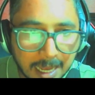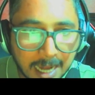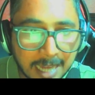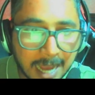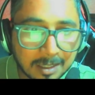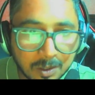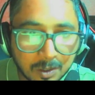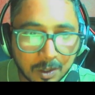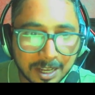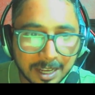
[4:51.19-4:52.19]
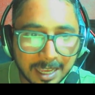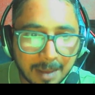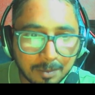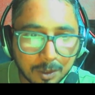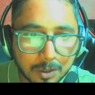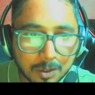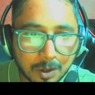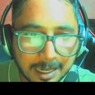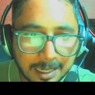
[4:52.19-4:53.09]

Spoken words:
attacked the rook again. I'm so sorry,